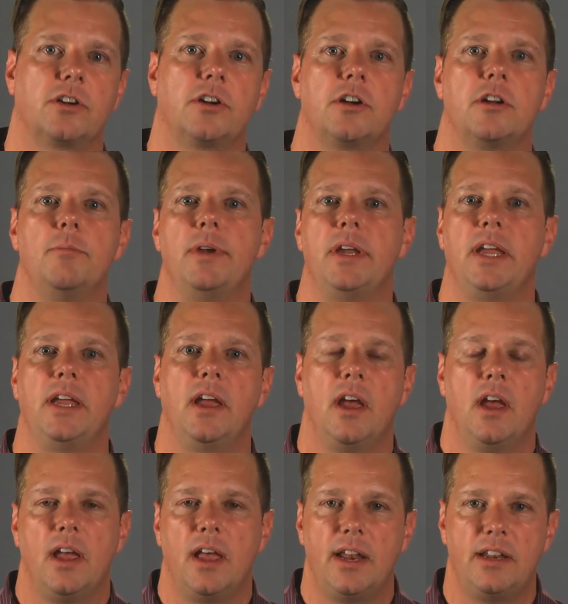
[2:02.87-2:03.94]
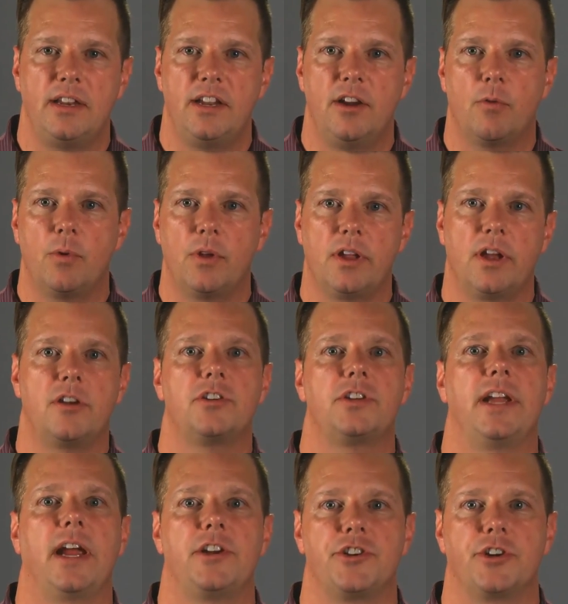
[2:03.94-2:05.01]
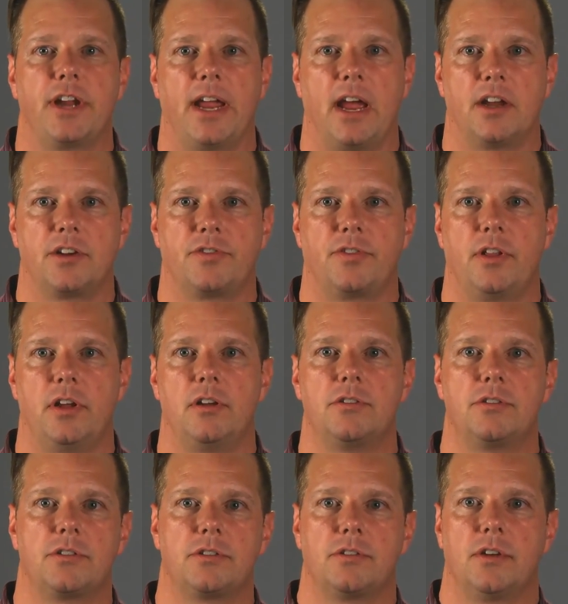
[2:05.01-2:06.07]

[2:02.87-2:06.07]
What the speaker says: are going to be, and really understand your cash flows.